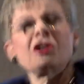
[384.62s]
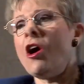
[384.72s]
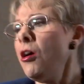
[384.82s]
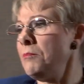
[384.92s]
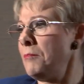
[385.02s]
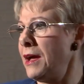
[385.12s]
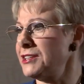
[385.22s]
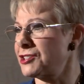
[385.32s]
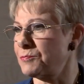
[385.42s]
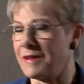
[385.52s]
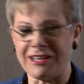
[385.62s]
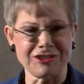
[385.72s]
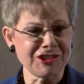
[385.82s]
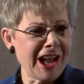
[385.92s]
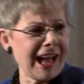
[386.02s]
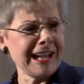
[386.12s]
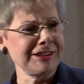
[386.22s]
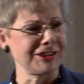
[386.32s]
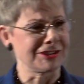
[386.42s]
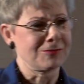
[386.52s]
got my speech. I
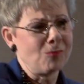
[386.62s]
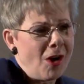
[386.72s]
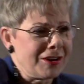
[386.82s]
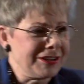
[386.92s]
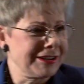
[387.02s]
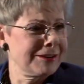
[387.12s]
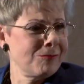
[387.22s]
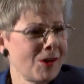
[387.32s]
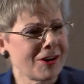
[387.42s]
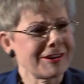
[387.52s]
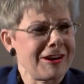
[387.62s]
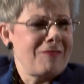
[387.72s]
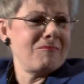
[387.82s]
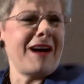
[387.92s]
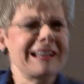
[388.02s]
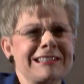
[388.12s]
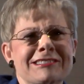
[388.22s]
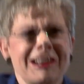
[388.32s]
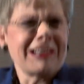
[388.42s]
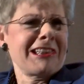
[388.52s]
just want you to work on my
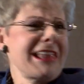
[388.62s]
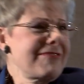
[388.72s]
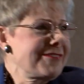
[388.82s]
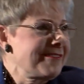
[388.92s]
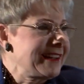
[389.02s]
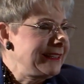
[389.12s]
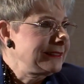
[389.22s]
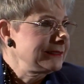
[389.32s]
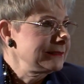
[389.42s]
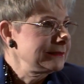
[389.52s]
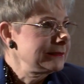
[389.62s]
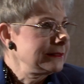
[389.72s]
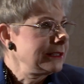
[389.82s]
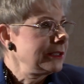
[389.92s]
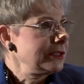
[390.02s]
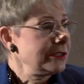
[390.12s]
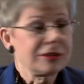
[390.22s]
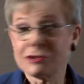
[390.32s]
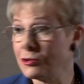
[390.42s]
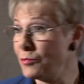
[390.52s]
delivery.
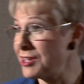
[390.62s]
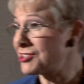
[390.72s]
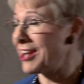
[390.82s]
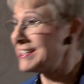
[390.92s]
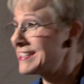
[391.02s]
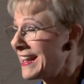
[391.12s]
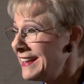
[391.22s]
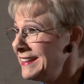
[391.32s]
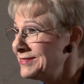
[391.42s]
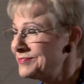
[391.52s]
To which I say,